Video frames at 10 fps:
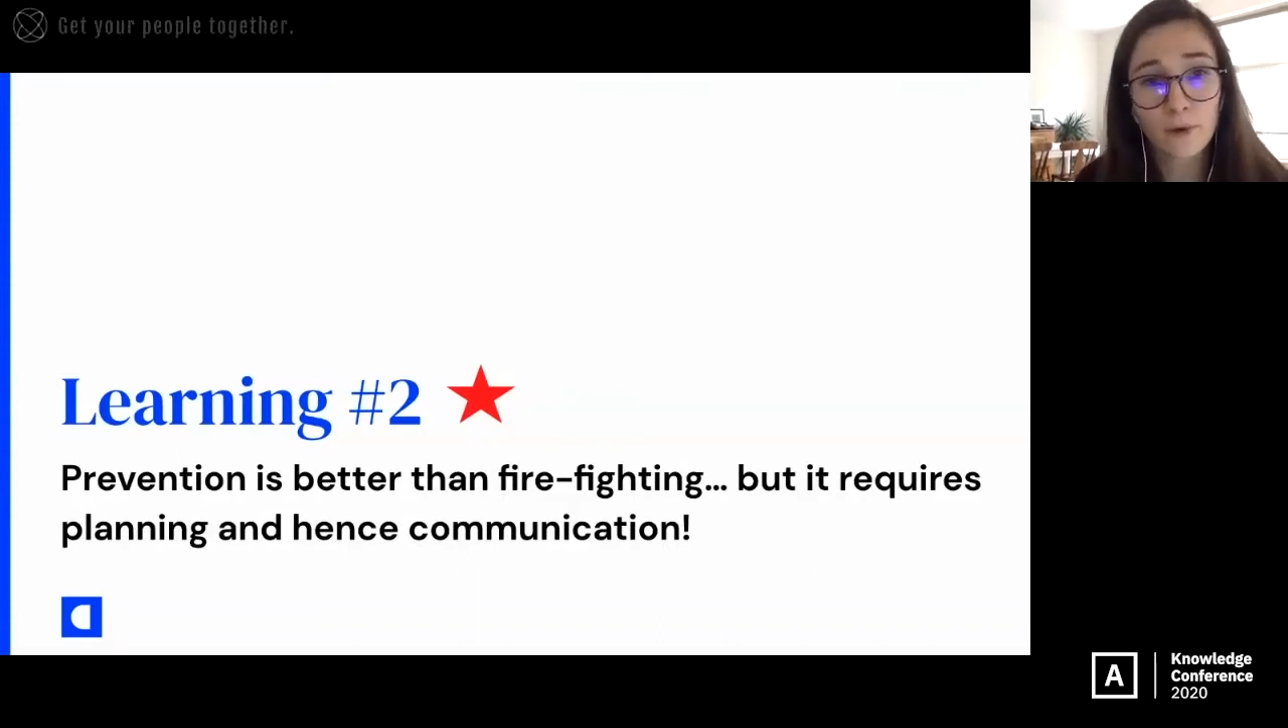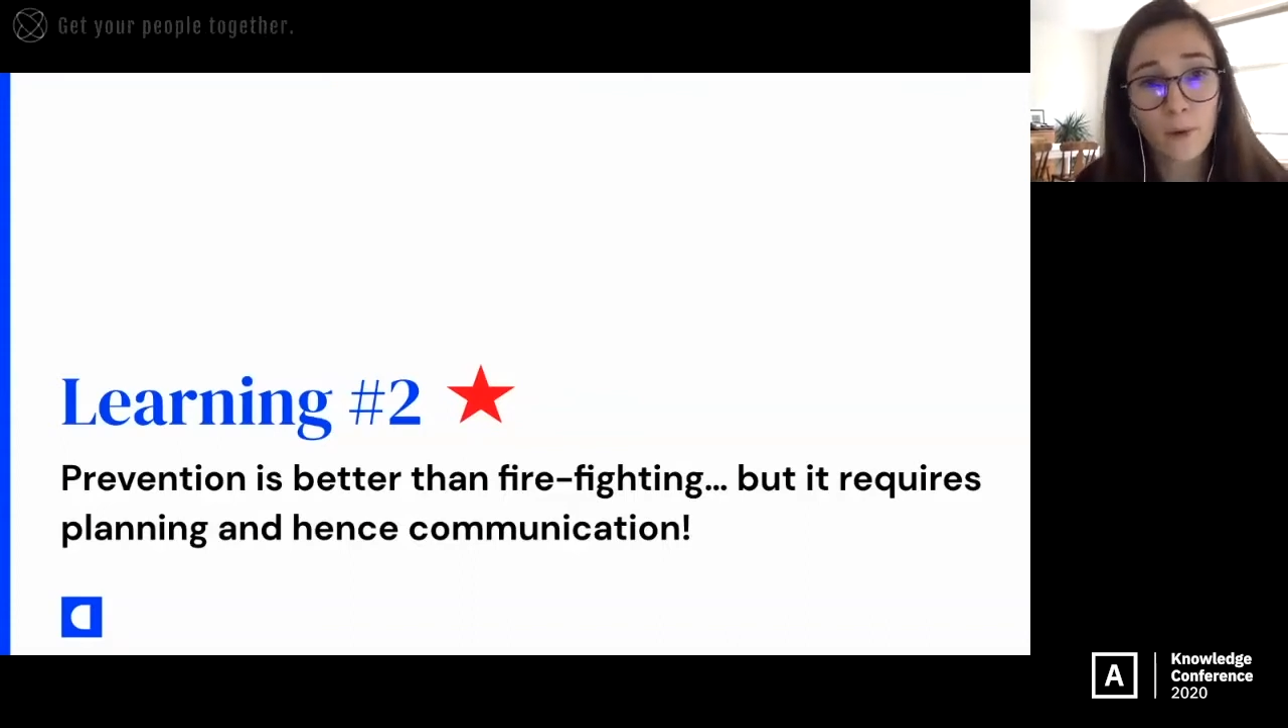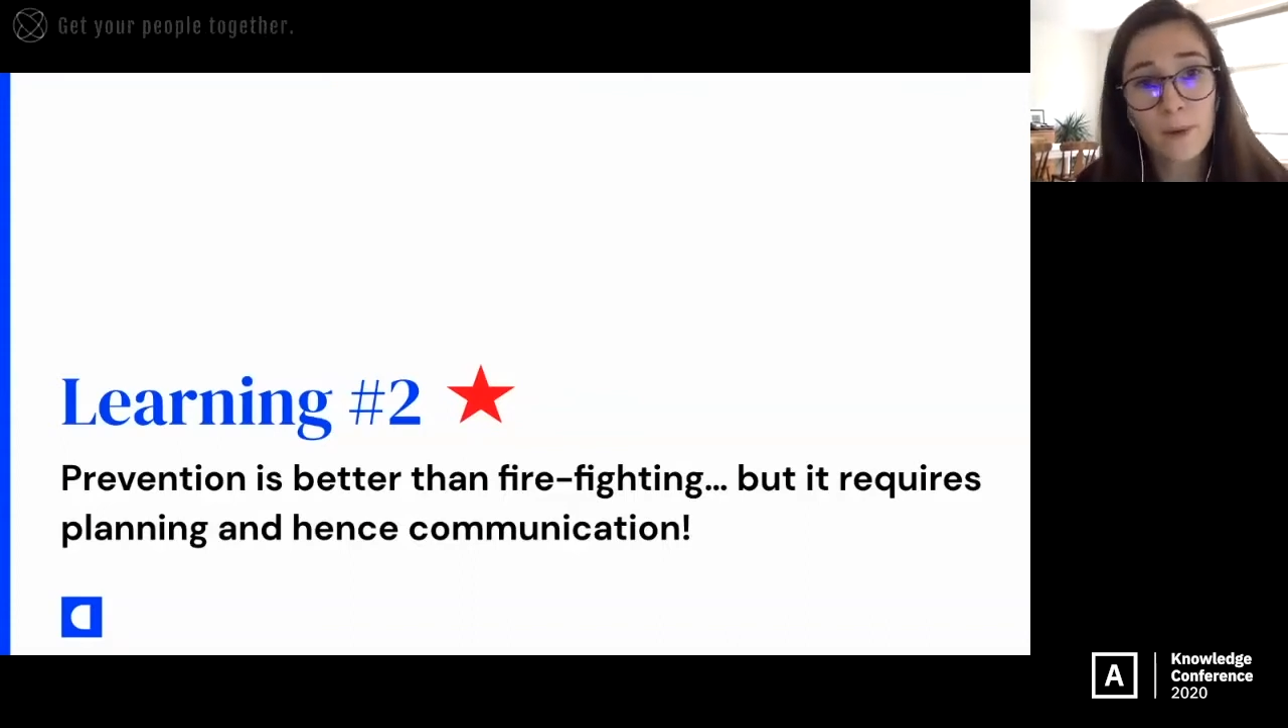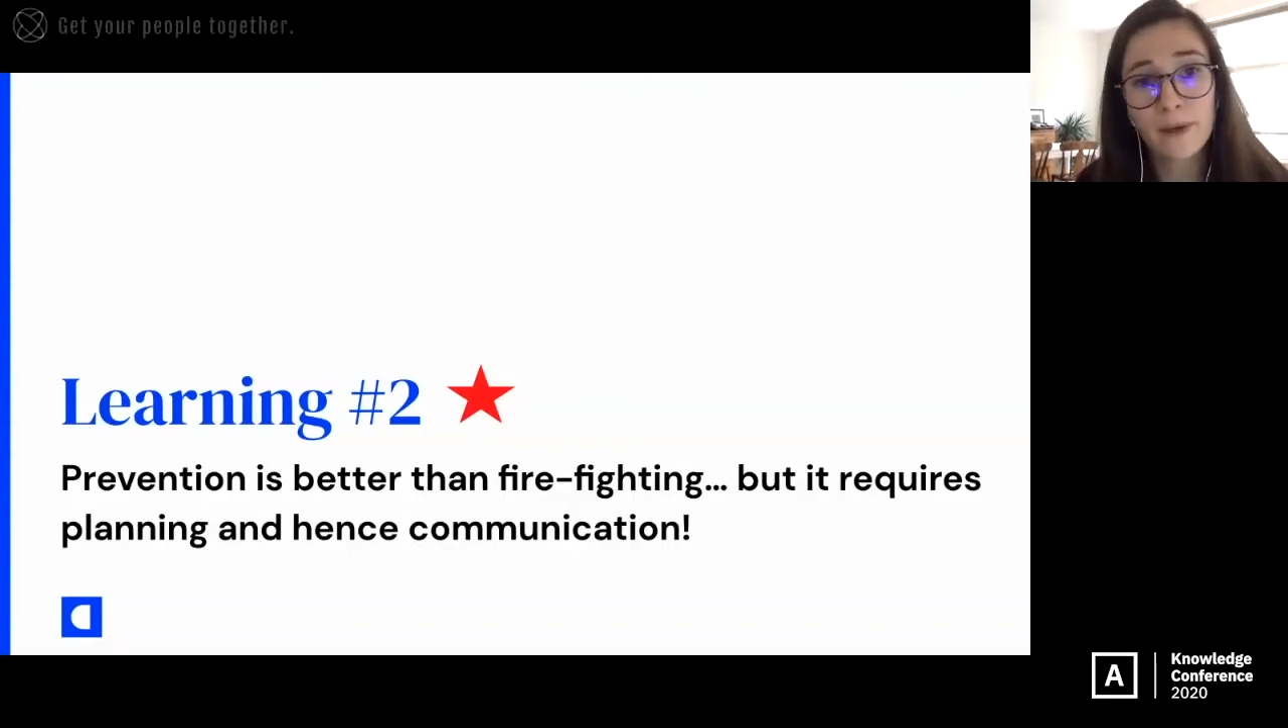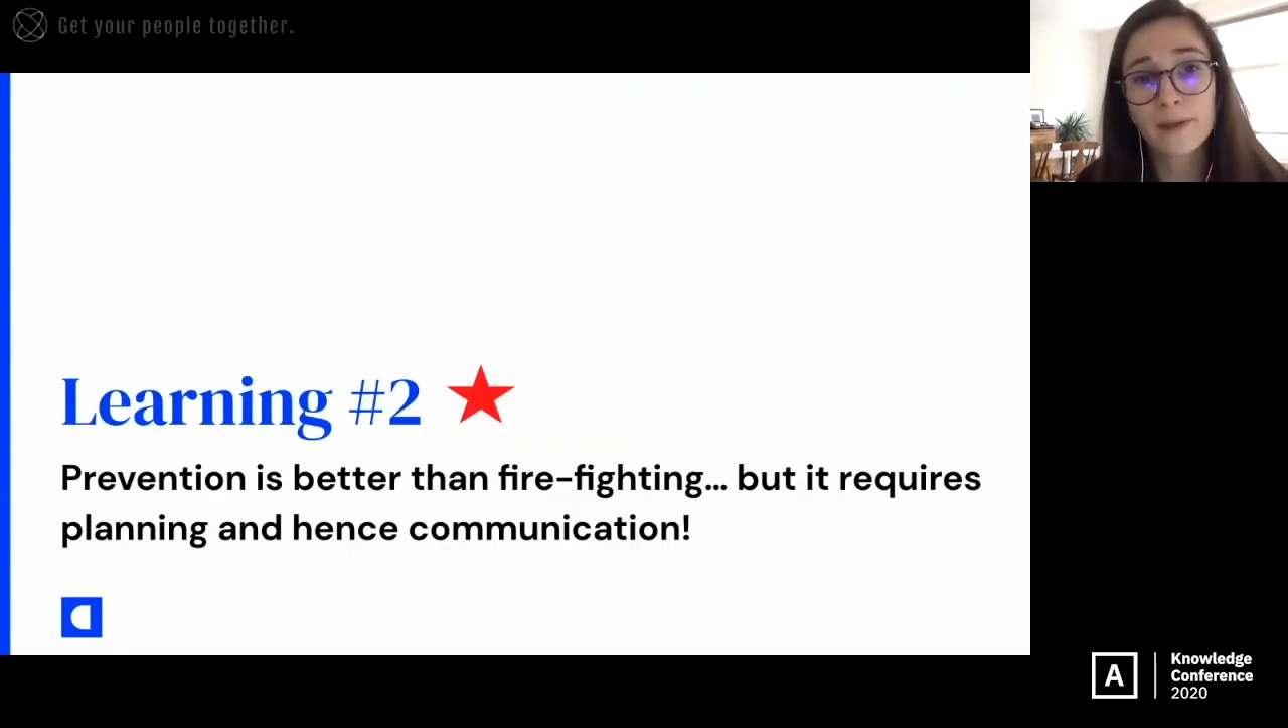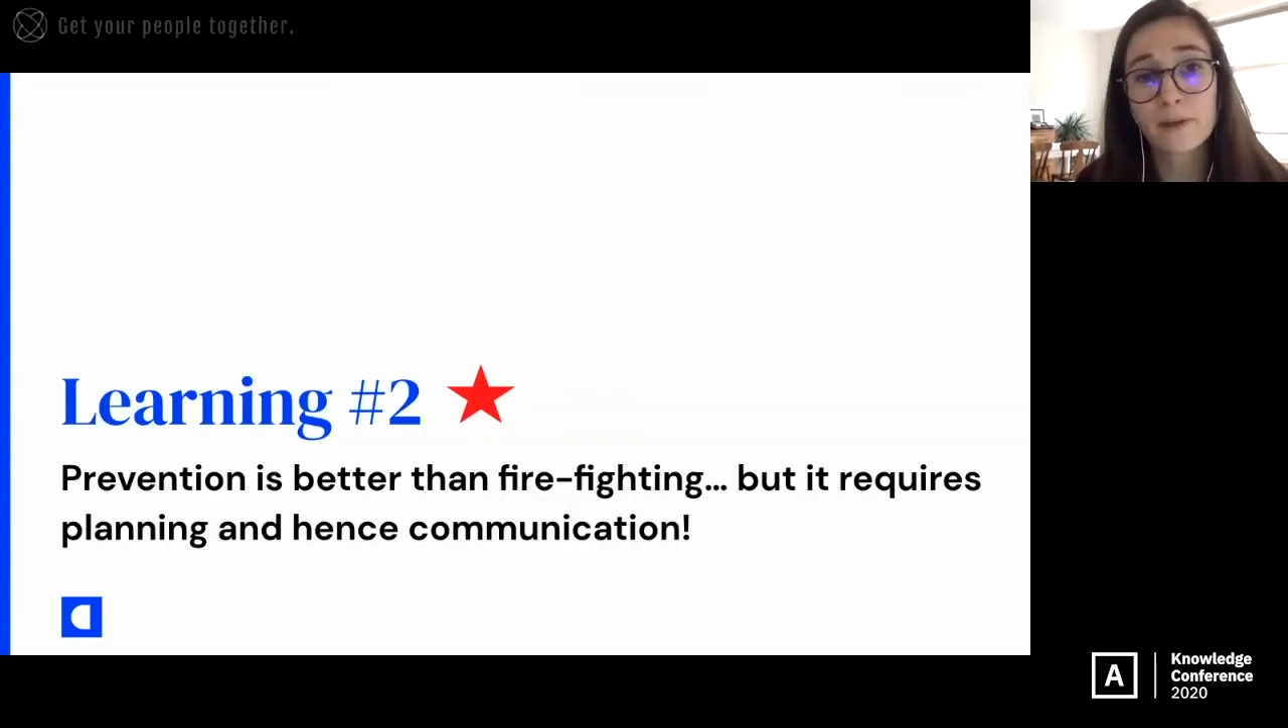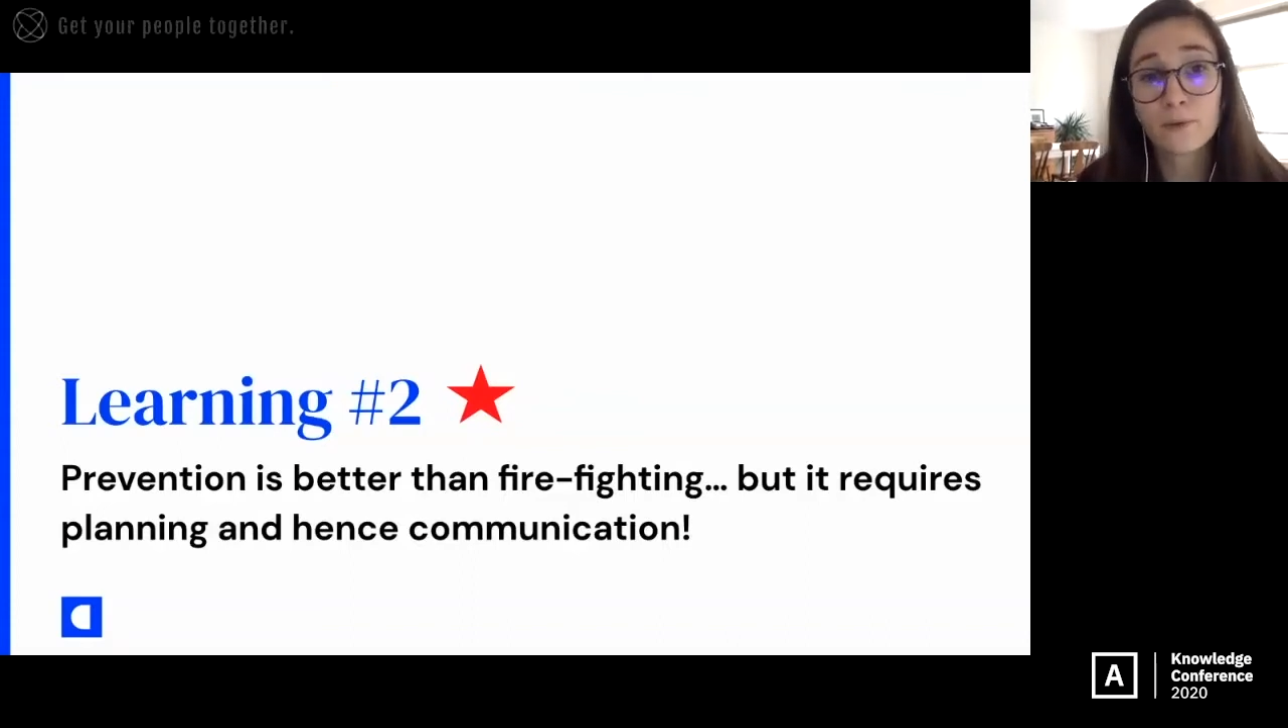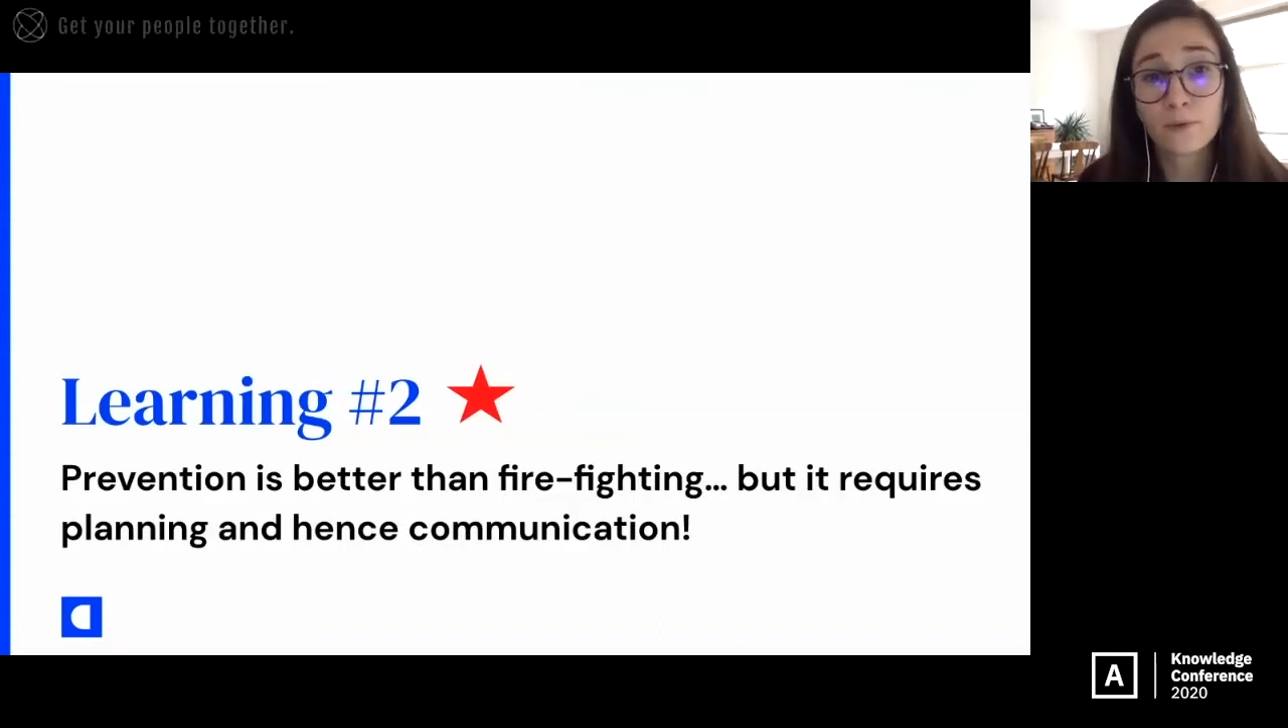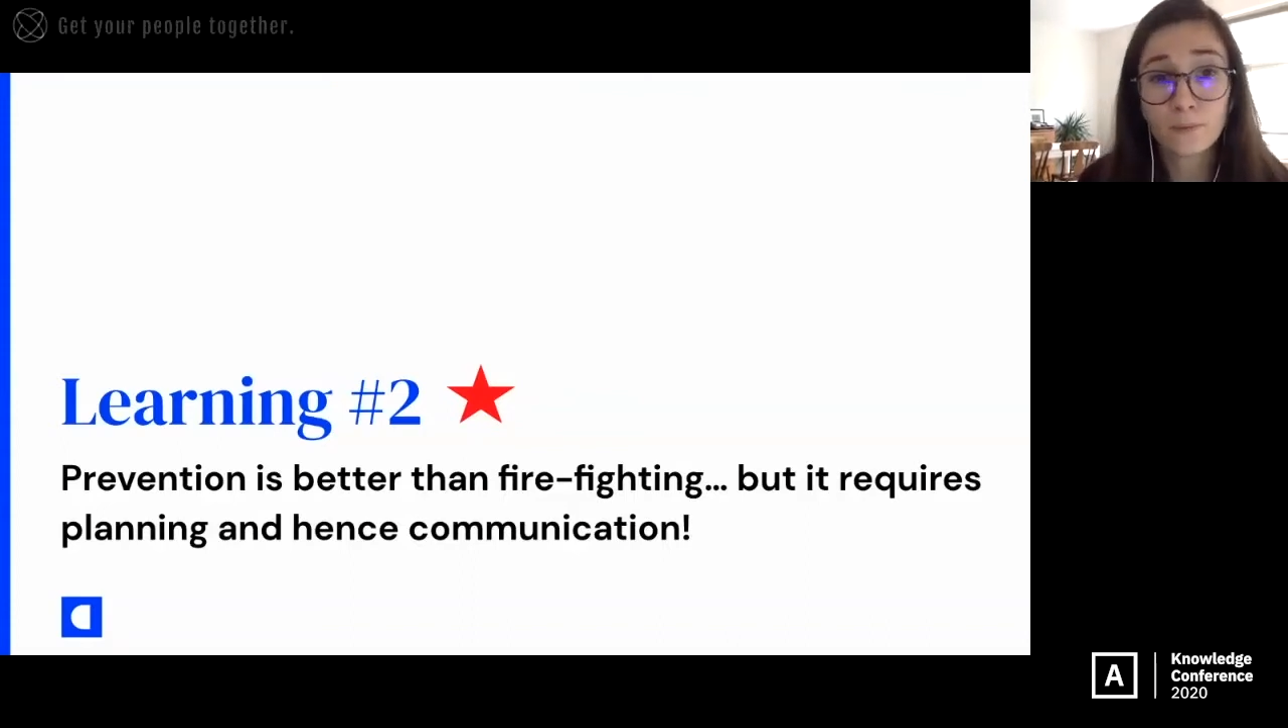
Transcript: company